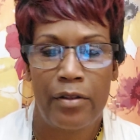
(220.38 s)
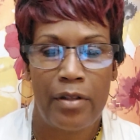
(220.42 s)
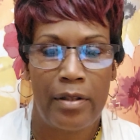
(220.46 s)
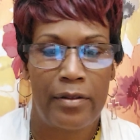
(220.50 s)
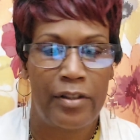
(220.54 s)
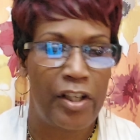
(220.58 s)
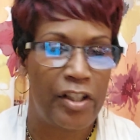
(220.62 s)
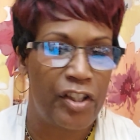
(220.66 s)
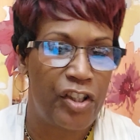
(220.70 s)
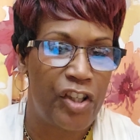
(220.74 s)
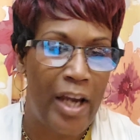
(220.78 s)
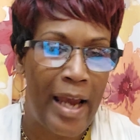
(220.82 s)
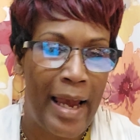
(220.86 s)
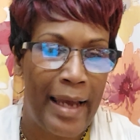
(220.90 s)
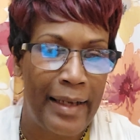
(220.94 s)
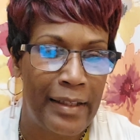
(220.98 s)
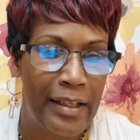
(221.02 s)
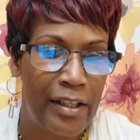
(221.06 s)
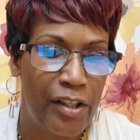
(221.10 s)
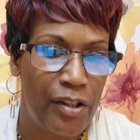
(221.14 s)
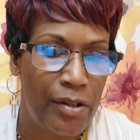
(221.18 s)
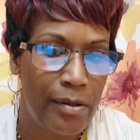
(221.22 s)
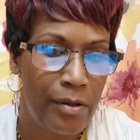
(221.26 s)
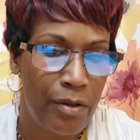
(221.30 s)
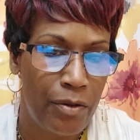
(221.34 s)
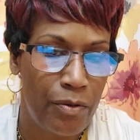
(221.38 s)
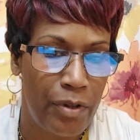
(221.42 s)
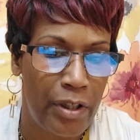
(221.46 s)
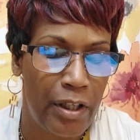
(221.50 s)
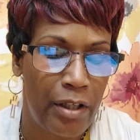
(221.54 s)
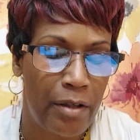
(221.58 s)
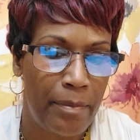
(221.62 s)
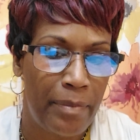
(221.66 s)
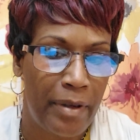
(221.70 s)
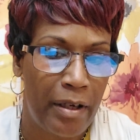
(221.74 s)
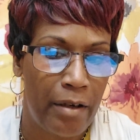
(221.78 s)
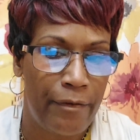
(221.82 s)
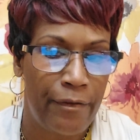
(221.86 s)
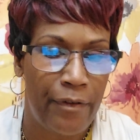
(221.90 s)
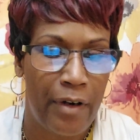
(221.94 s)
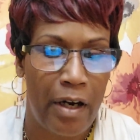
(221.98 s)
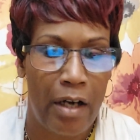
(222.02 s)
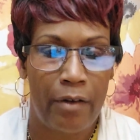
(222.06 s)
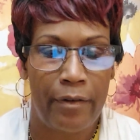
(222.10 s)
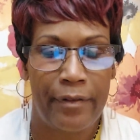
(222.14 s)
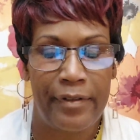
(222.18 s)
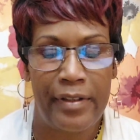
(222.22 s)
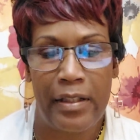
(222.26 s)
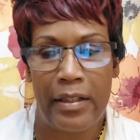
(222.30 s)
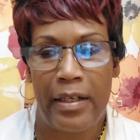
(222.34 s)
the Chinese New Year, be
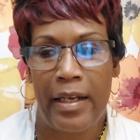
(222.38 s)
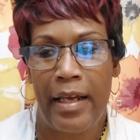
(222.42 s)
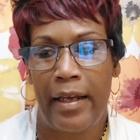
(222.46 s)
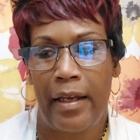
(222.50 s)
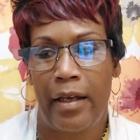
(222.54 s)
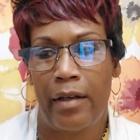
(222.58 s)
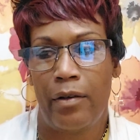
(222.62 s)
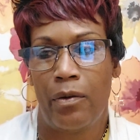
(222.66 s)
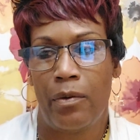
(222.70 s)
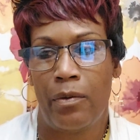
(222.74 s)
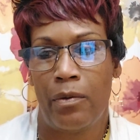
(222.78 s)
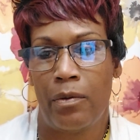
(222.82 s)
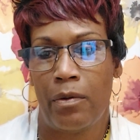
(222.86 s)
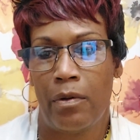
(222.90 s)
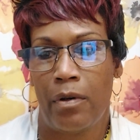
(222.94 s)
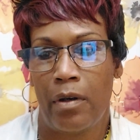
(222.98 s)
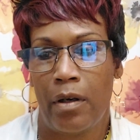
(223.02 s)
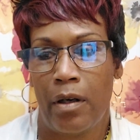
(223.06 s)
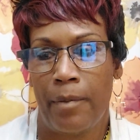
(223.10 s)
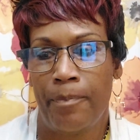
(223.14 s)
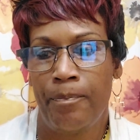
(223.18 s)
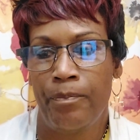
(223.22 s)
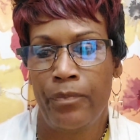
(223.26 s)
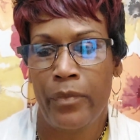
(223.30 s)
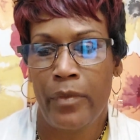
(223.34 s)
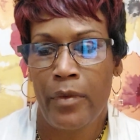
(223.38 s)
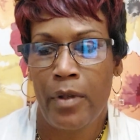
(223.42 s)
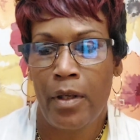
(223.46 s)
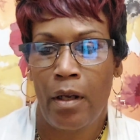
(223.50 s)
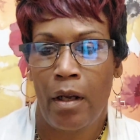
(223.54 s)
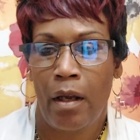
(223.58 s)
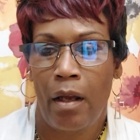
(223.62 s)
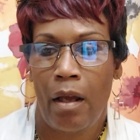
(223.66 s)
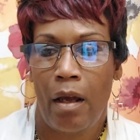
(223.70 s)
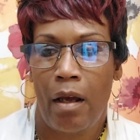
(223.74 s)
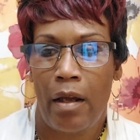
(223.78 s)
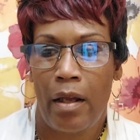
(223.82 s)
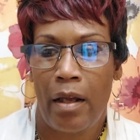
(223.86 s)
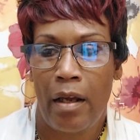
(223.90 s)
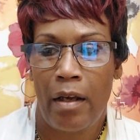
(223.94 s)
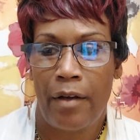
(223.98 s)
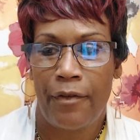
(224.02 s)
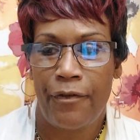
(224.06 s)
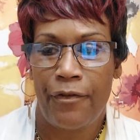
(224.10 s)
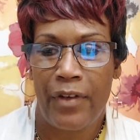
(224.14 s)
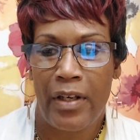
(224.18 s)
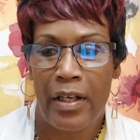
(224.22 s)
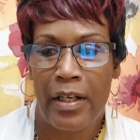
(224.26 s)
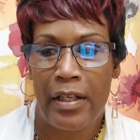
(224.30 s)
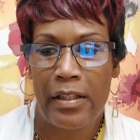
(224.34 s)
involved in that, or
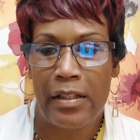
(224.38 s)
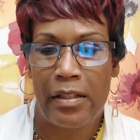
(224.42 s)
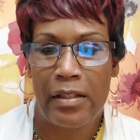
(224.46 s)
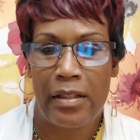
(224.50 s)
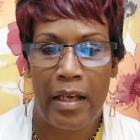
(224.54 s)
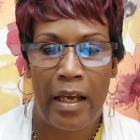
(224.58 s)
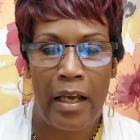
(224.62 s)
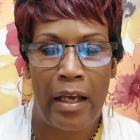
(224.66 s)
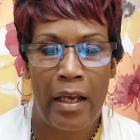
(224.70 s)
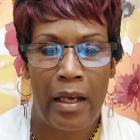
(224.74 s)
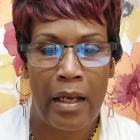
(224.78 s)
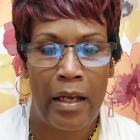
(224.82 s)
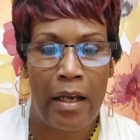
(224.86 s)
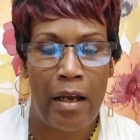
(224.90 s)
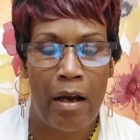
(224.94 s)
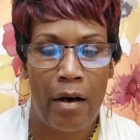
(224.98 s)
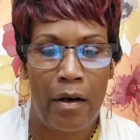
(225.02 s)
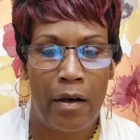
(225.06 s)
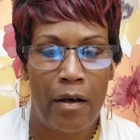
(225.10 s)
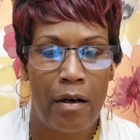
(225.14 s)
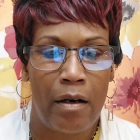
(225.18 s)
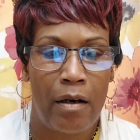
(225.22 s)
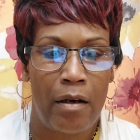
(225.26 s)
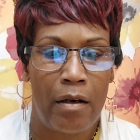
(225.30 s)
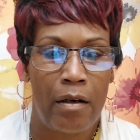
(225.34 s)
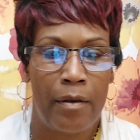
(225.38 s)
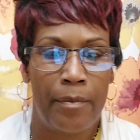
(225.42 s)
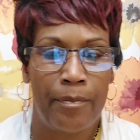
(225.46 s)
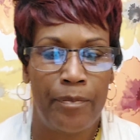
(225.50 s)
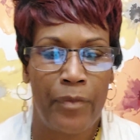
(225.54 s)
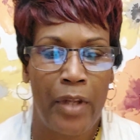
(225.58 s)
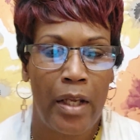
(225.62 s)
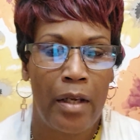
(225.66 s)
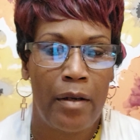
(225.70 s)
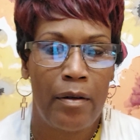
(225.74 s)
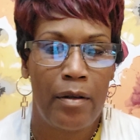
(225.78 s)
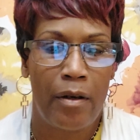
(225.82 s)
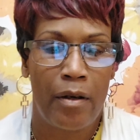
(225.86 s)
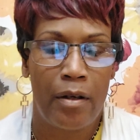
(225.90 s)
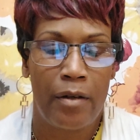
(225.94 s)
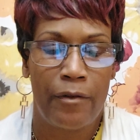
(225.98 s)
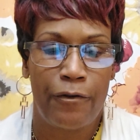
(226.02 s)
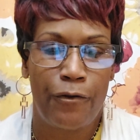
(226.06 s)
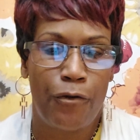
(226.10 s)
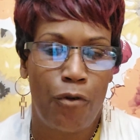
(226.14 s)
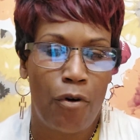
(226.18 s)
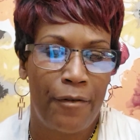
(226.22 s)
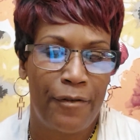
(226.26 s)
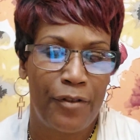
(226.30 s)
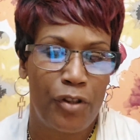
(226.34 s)
if it's a
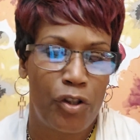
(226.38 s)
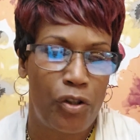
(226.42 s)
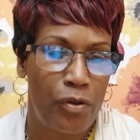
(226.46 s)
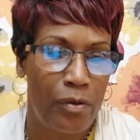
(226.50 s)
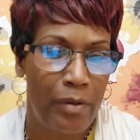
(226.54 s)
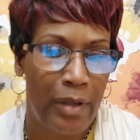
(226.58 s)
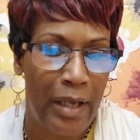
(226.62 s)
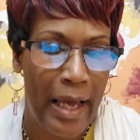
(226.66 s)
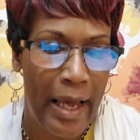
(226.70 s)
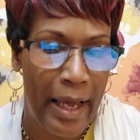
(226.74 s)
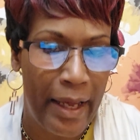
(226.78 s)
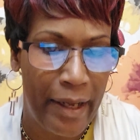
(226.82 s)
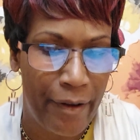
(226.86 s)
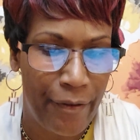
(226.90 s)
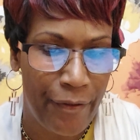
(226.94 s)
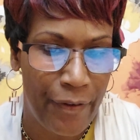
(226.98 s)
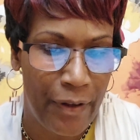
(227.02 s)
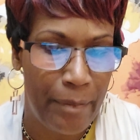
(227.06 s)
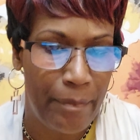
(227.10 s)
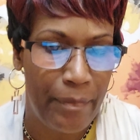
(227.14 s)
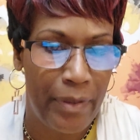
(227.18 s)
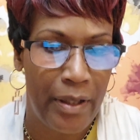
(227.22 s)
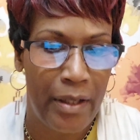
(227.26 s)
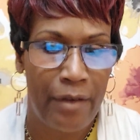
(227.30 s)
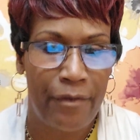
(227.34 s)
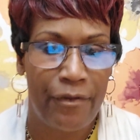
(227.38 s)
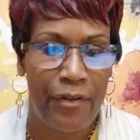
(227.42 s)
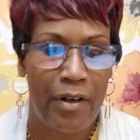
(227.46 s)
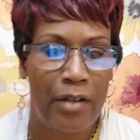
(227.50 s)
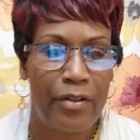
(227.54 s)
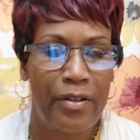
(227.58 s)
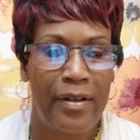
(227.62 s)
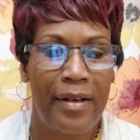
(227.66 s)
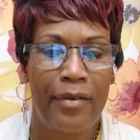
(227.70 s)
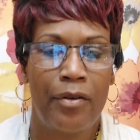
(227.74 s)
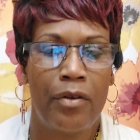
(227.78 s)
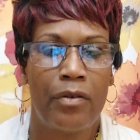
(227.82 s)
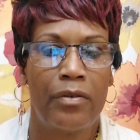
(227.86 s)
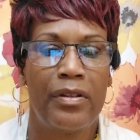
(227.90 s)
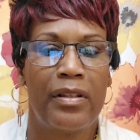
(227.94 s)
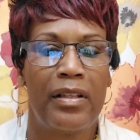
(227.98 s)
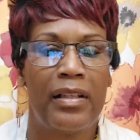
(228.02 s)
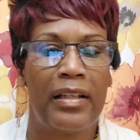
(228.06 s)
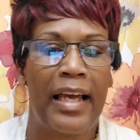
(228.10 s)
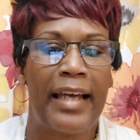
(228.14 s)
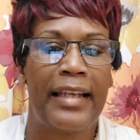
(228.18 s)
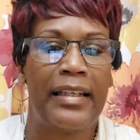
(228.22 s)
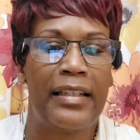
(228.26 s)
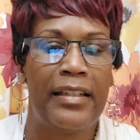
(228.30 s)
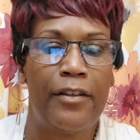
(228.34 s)
4th of July event, be involved,
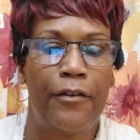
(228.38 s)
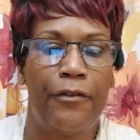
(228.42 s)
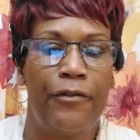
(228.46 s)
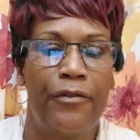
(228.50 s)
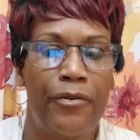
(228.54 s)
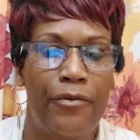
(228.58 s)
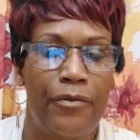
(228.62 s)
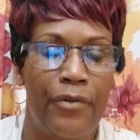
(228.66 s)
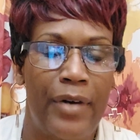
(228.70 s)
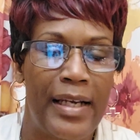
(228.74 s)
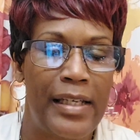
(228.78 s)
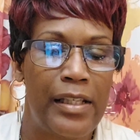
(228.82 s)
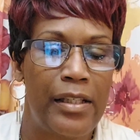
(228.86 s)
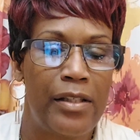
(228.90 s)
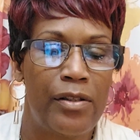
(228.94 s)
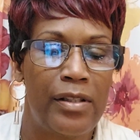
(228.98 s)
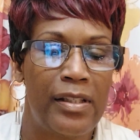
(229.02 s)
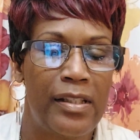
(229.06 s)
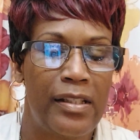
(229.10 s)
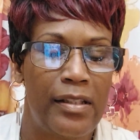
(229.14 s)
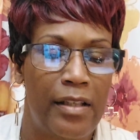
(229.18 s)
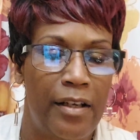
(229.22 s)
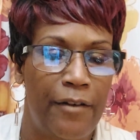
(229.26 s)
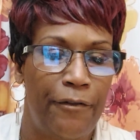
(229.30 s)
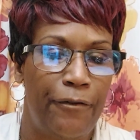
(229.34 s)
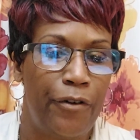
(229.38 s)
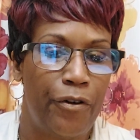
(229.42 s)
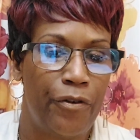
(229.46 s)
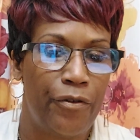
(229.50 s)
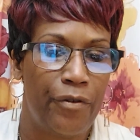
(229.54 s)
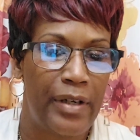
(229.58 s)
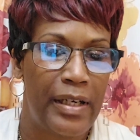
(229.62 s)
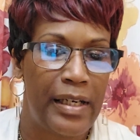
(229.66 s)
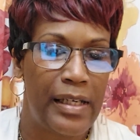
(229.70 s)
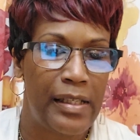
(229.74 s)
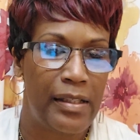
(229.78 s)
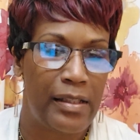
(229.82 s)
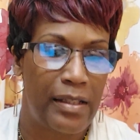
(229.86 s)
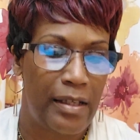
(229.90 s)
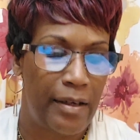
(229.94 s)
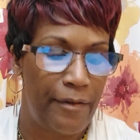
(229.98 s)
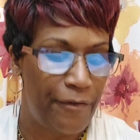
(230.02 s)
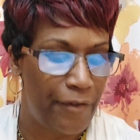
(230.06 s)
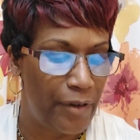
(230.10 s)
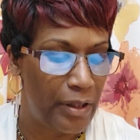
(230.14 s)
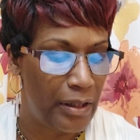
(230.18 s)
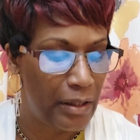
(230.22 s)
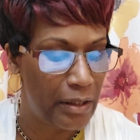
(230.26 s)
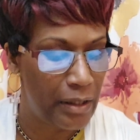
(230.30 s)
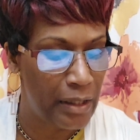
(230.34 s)
like different races, different creeds,
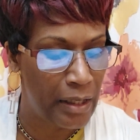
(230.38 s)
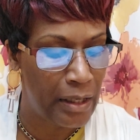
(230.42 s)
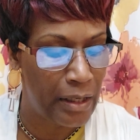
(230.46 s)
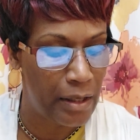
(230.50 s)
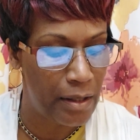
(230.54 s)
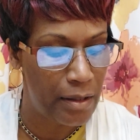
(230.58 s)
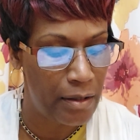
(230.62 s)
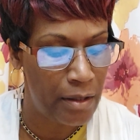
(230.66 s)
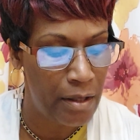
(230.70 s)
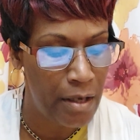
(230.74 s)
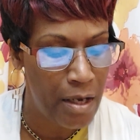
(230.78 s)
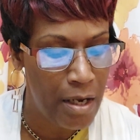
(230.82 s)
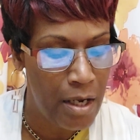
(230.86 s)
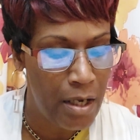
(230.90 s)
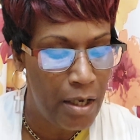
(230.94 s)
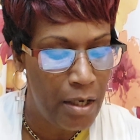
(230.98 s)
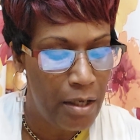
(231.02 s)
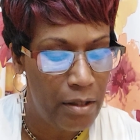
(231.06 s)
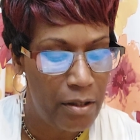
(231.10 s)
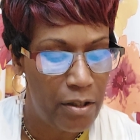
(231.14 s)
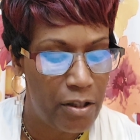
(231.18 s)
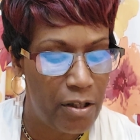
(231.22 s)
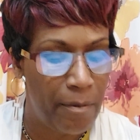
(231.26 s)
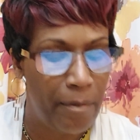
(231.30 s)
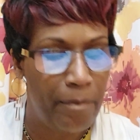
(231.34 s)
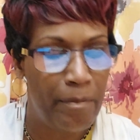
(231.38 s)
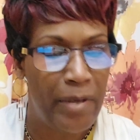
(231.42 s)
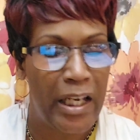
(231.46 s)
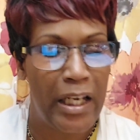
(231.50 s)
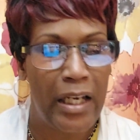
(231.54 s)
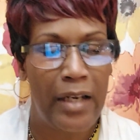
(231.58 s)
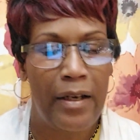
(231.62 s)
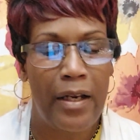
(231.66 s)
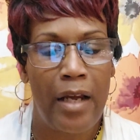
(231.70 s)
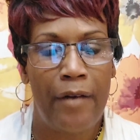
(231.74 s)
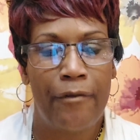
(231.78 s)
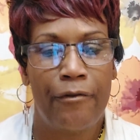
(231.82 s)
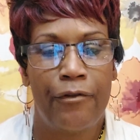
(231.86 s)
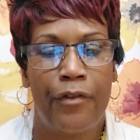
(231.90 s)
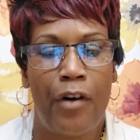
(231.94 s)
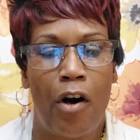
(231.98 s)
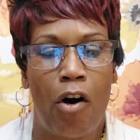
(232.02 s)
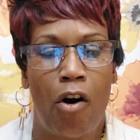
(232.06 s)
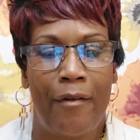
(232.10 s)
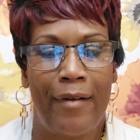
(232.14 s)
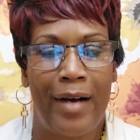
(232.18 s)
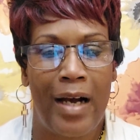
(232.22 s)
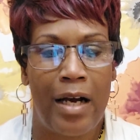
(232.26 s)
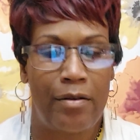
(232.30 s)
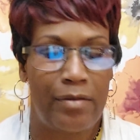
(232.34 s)
different things, to be
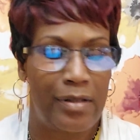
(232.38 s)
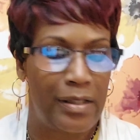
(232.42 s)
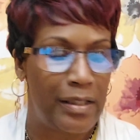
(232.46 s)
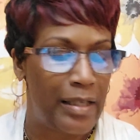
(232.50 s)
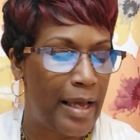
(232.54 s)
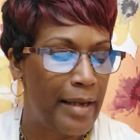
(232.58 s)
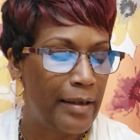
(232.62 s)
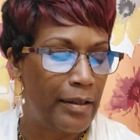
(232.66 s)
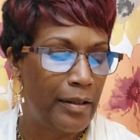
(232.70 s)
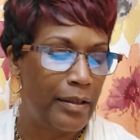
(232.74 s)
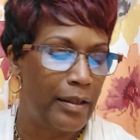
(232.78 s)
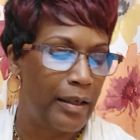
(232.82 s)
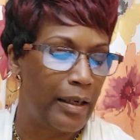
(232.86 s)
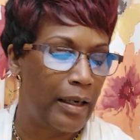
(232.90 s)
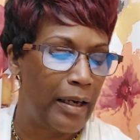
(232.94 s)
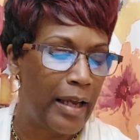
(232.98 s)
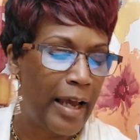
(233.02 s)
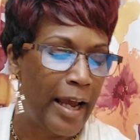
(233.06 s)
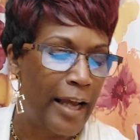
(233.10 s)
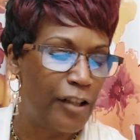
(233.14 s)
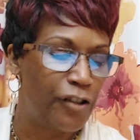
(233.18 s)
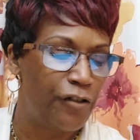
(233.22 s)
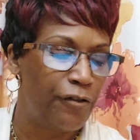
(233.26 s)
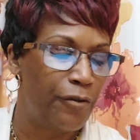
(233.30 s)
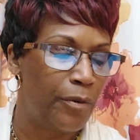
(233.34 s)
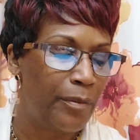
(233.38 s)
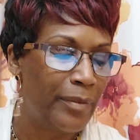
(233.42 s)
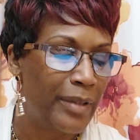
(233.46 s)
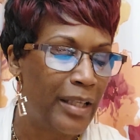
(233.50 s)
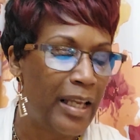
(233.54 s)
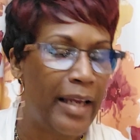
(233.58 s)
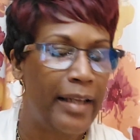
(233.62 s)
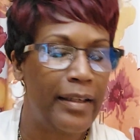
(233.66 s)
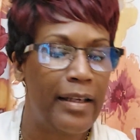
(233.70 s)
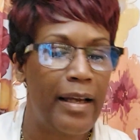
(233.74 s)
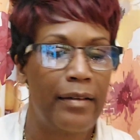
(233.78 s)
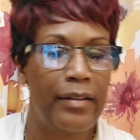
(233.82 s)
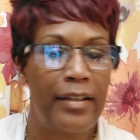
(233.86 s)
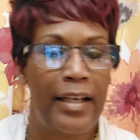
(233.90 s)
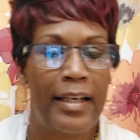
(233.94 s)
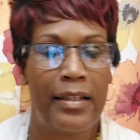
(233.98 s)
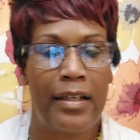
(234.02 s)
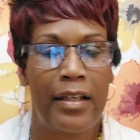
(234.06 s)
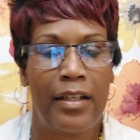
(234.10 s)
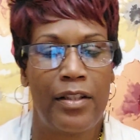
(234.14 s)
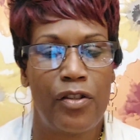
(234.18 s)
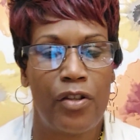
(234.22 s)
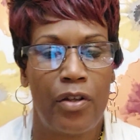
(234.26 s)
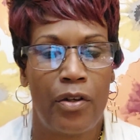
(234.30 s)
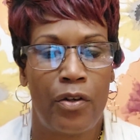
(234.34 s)
involved outside of the classroom, that
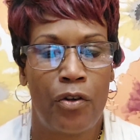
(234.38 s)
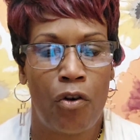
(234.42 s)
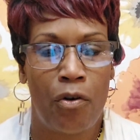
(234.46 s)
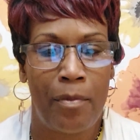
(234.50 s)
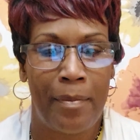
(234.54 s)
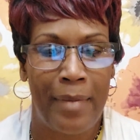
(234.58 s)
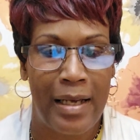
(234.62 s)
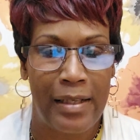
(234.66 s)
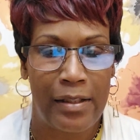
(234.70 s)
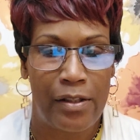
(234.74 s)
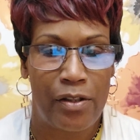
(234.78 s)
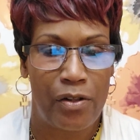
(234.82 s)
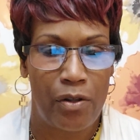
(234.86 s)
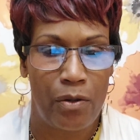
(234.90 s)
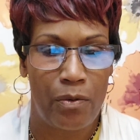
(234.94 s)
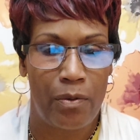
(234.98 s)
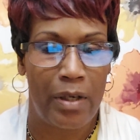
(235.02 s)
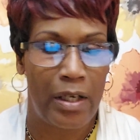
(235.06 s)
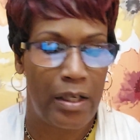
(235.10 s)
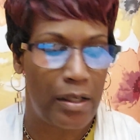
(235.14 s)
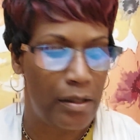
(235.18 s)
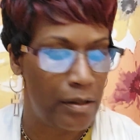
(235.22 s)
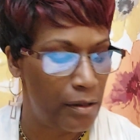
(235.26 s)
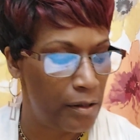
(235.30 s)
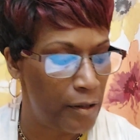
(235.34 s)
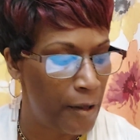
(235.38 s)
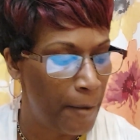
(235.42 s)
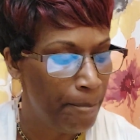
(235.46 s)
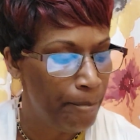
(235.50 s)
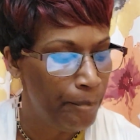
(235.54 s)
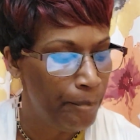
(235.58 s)
getting to know my students.